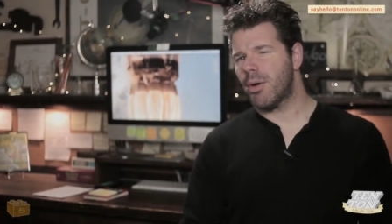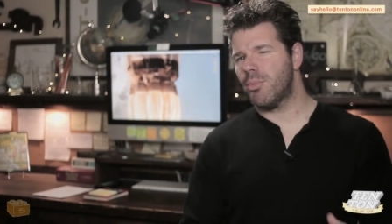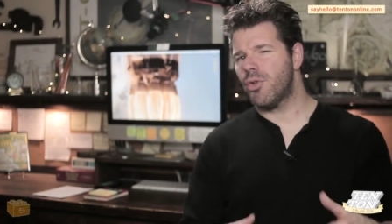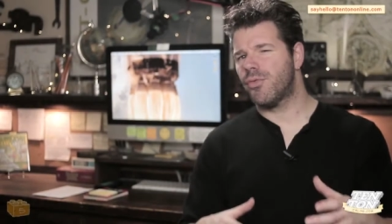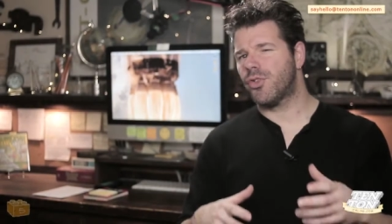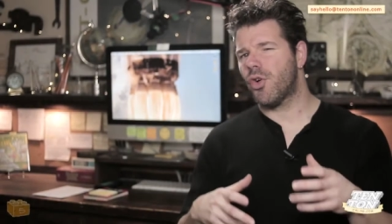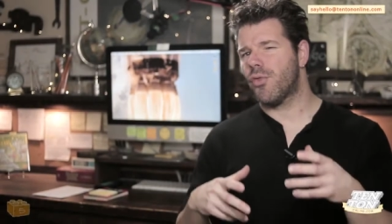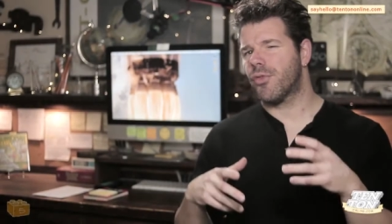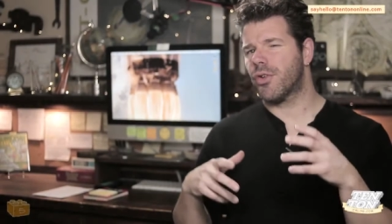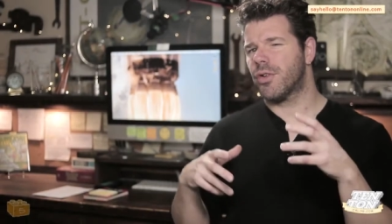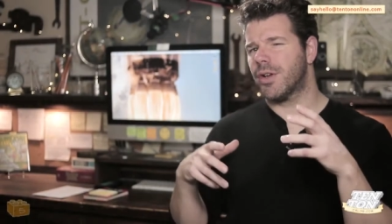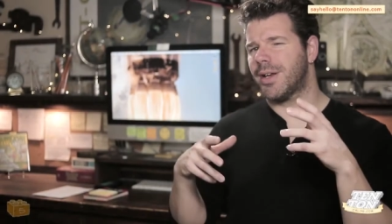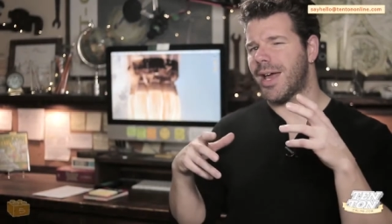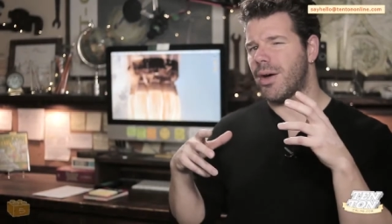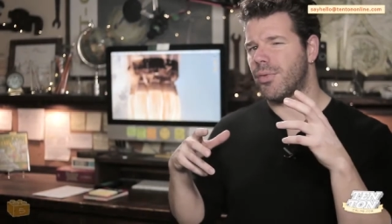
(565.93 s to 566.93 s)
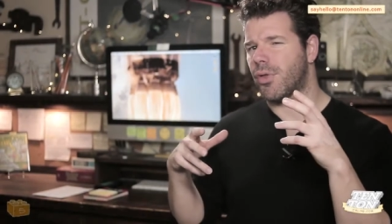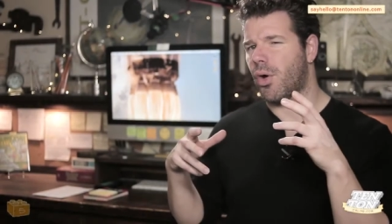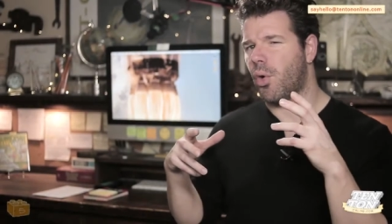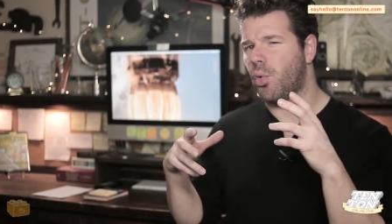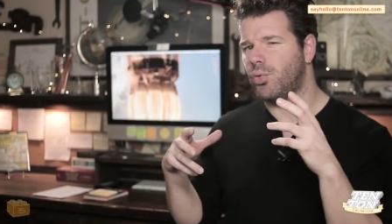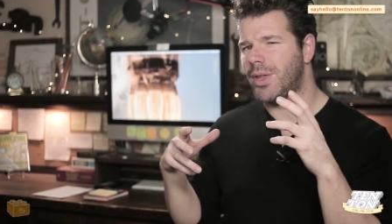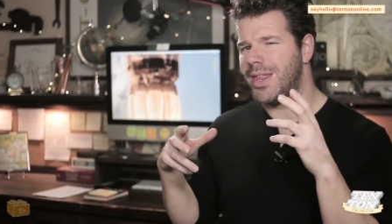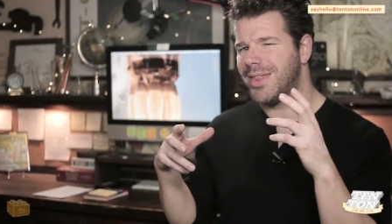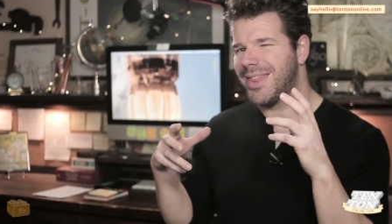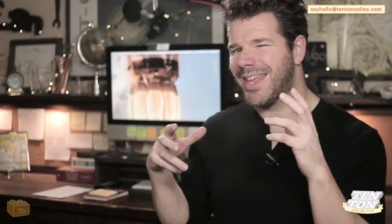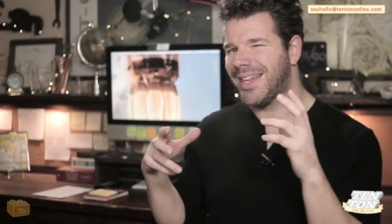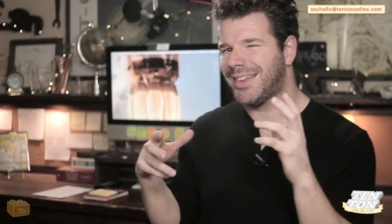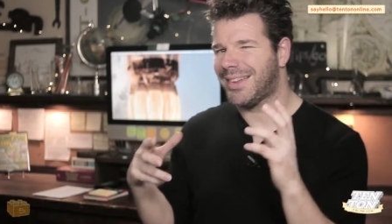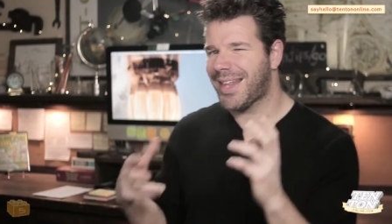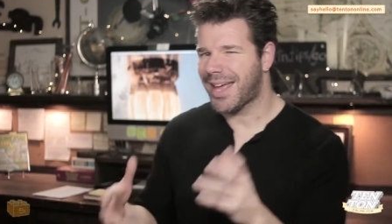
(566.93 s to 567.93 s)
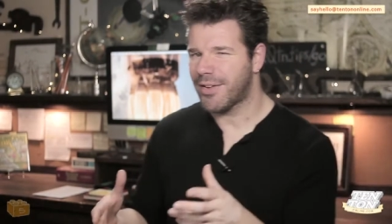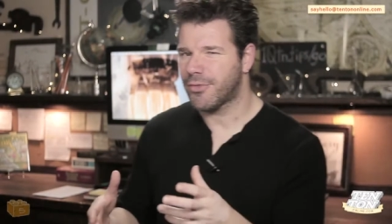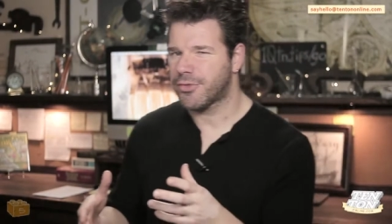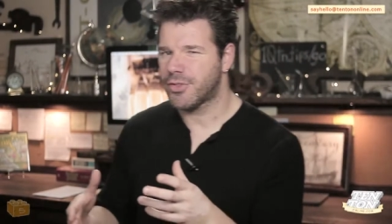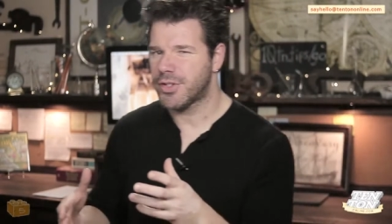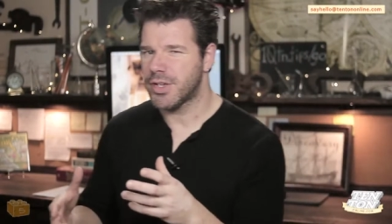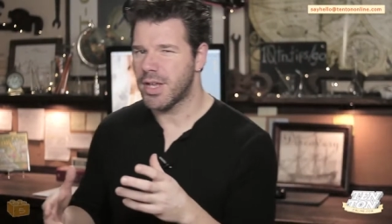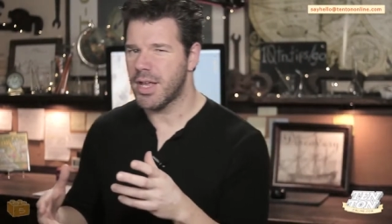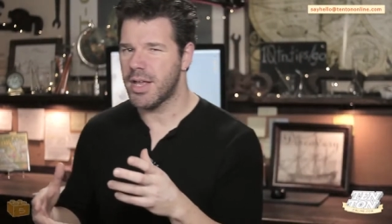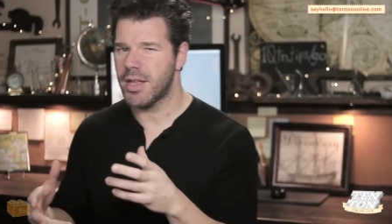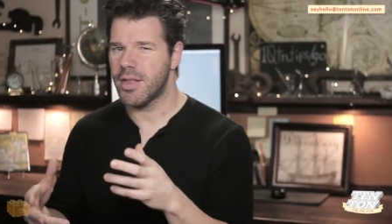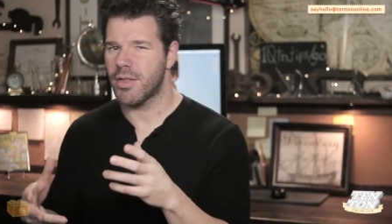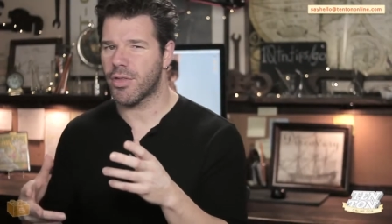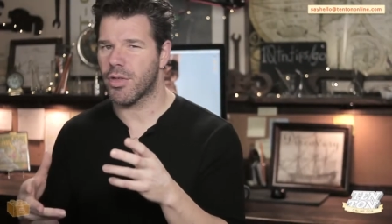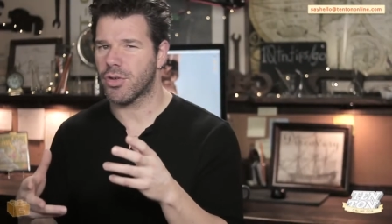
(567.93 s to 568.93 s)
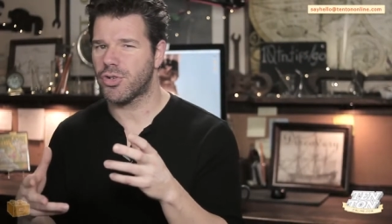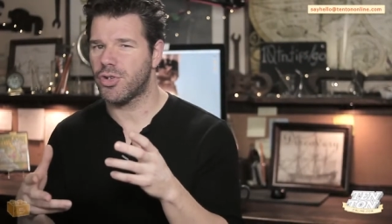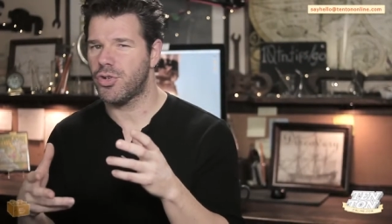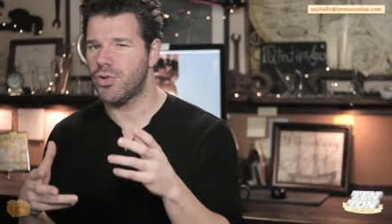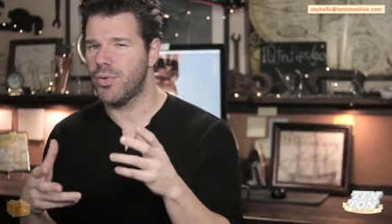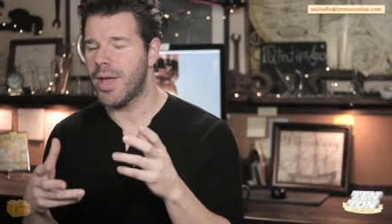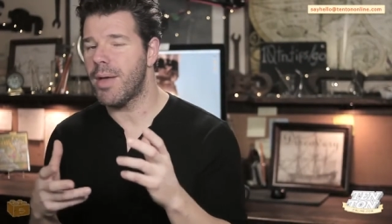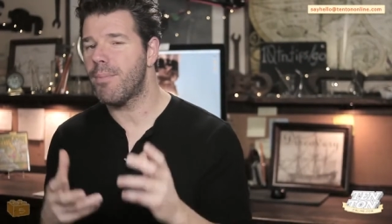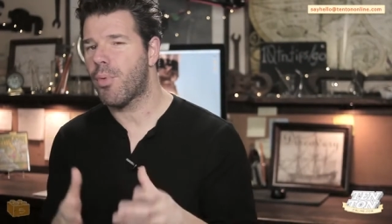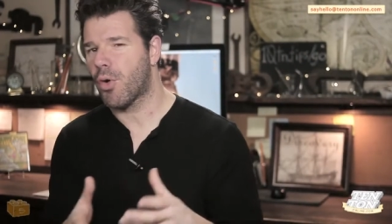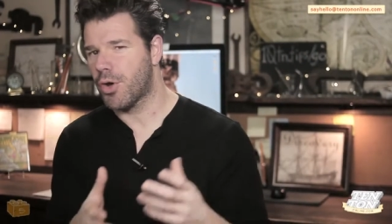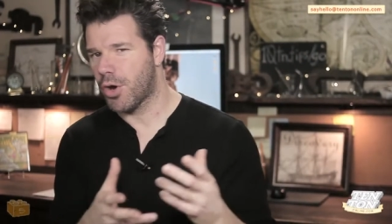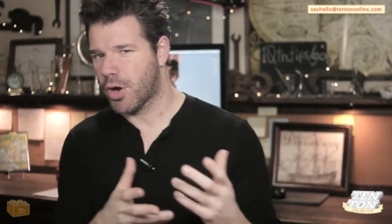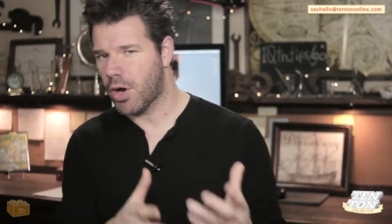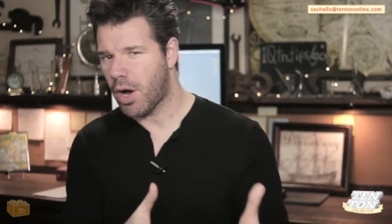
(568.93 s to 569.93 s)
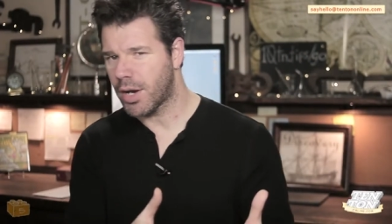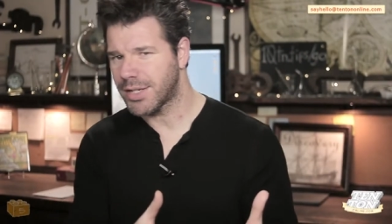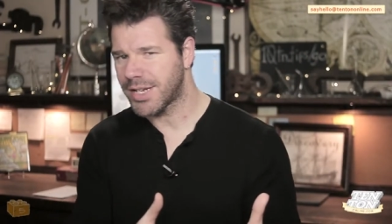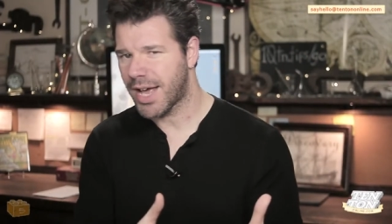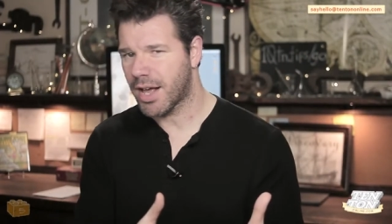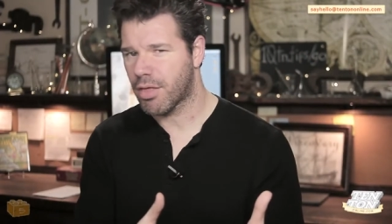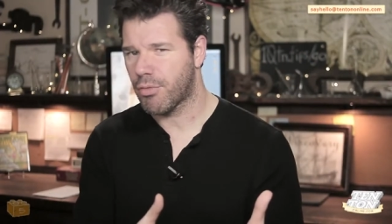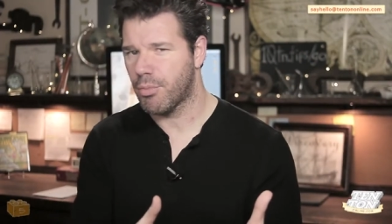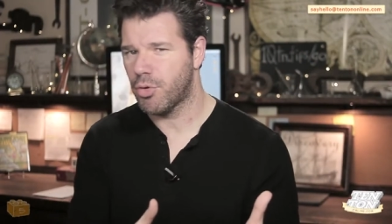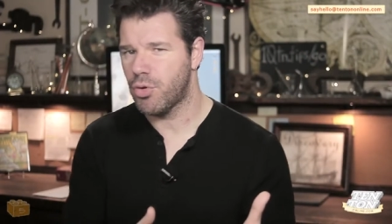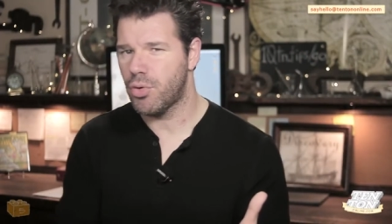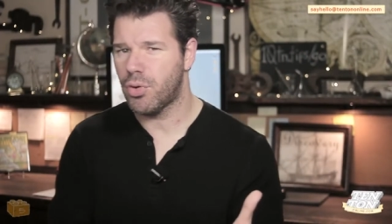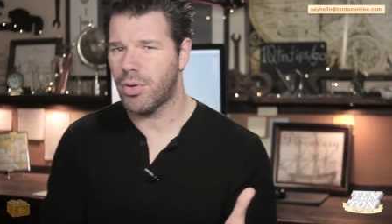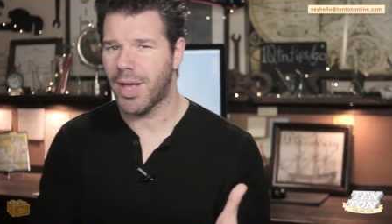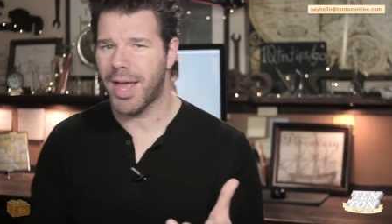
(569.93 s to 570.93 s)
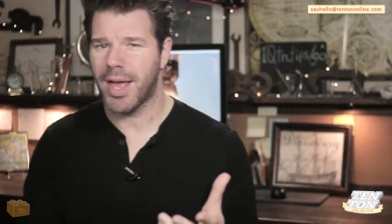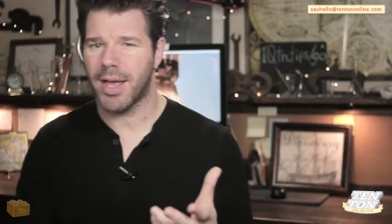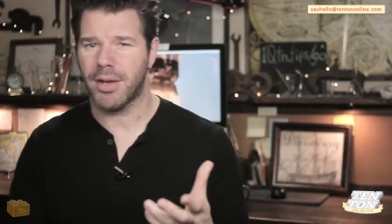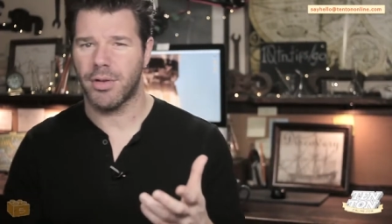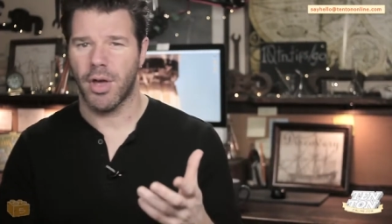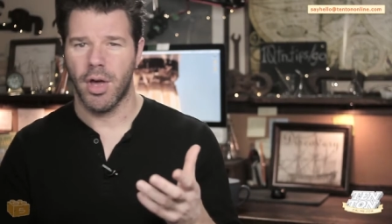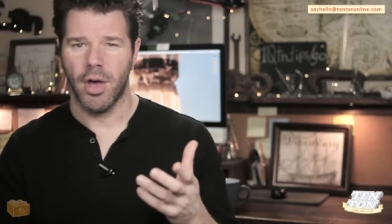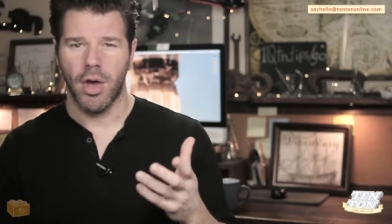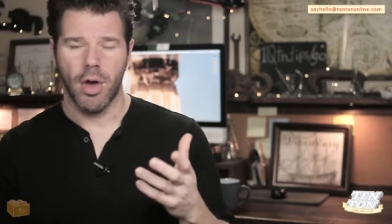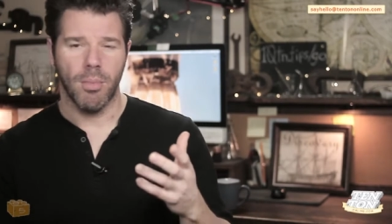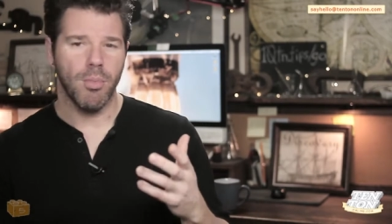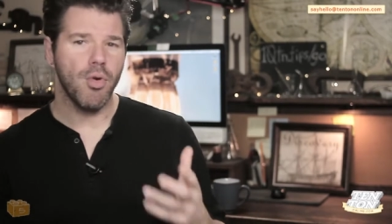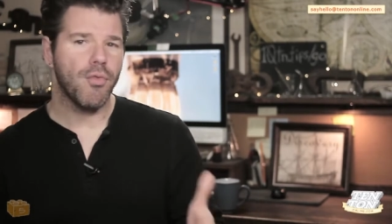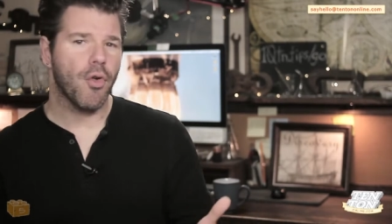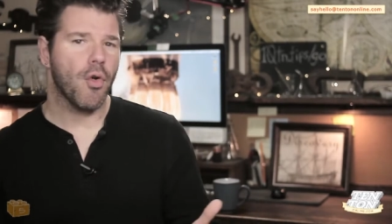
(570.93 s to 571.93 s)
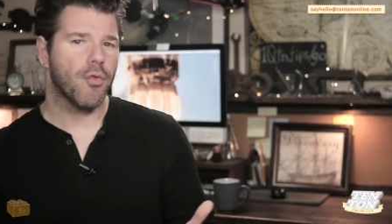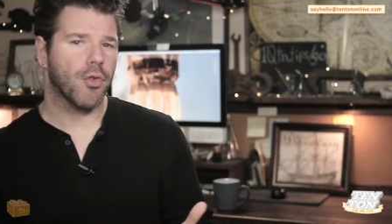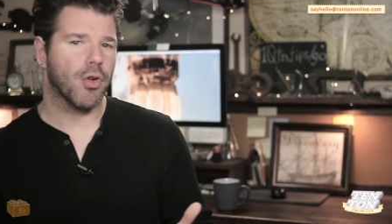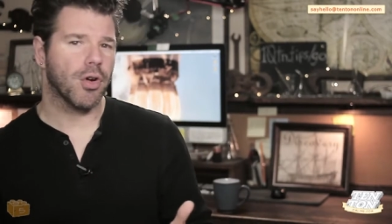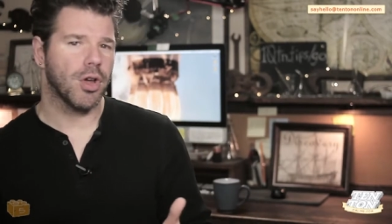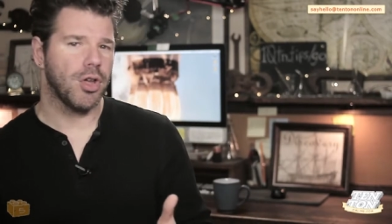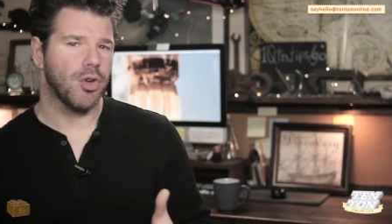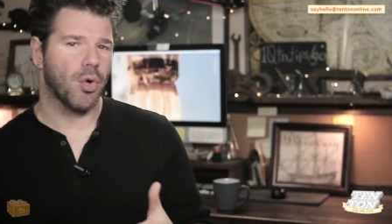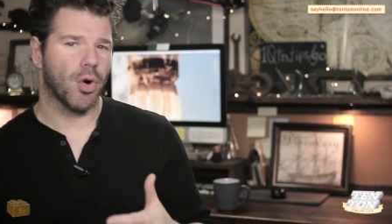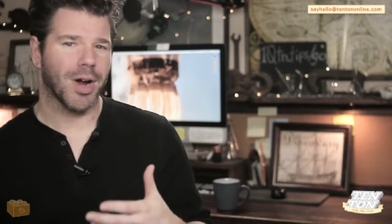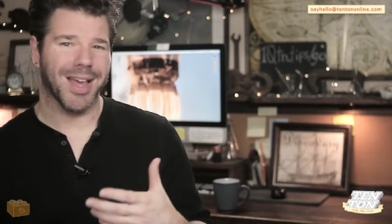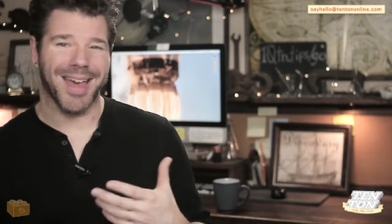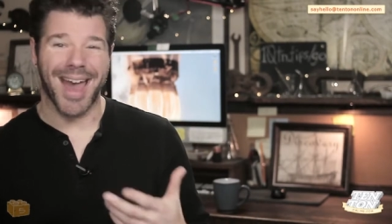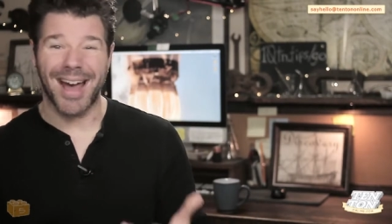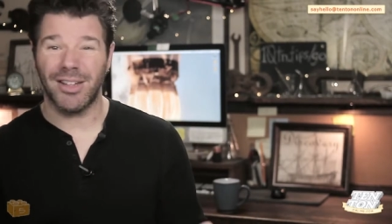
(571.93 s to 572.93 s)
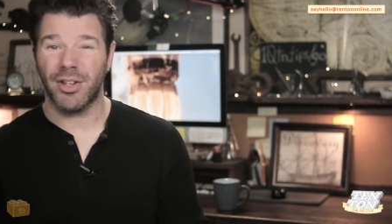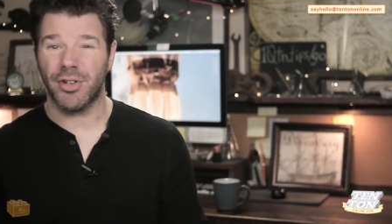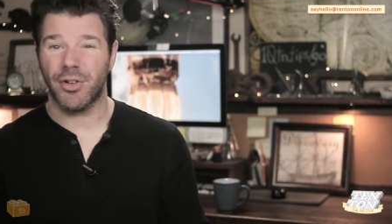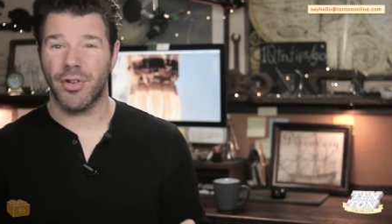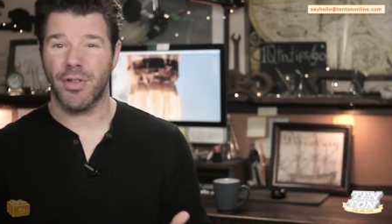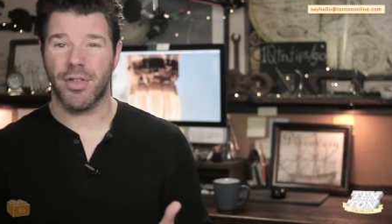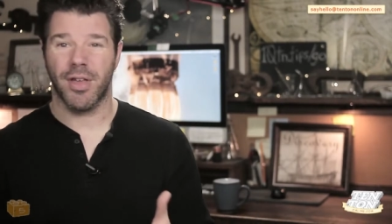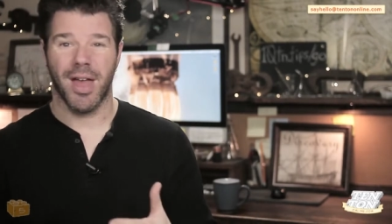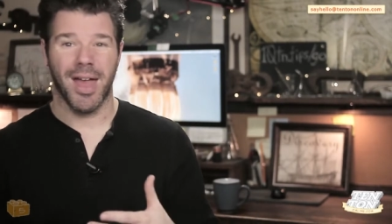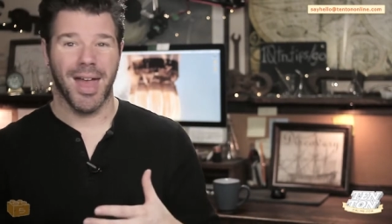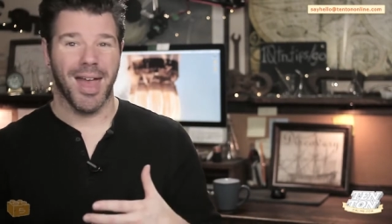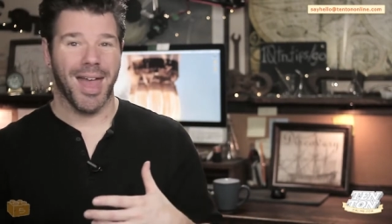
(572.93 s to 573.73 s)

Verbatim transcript: moved over, now the only thing left is to import your contacts from Google and move over your calendars,